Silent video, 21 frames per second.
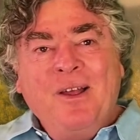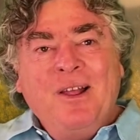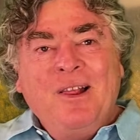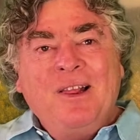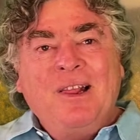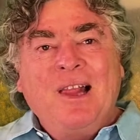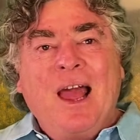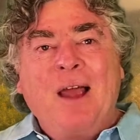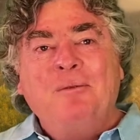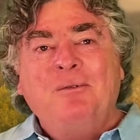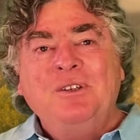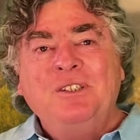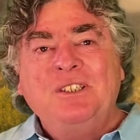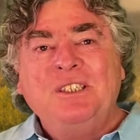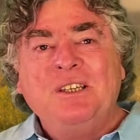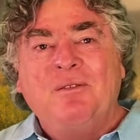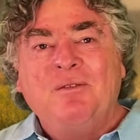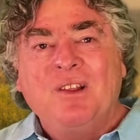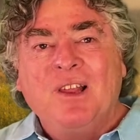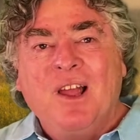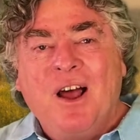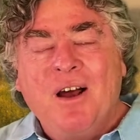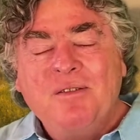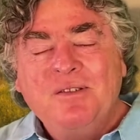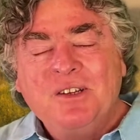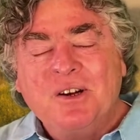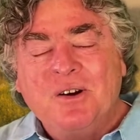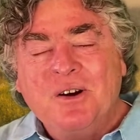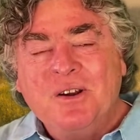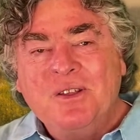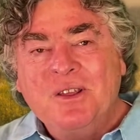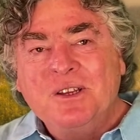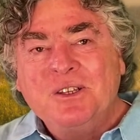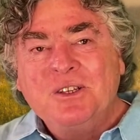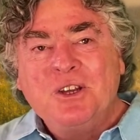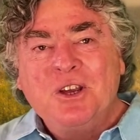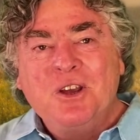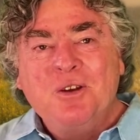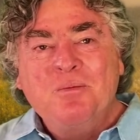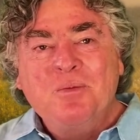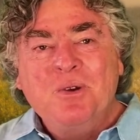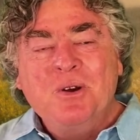languages of loves are in this
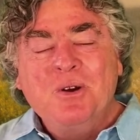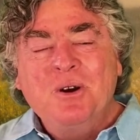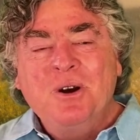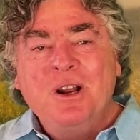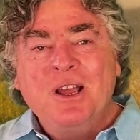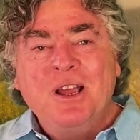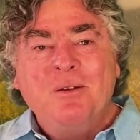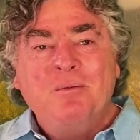community.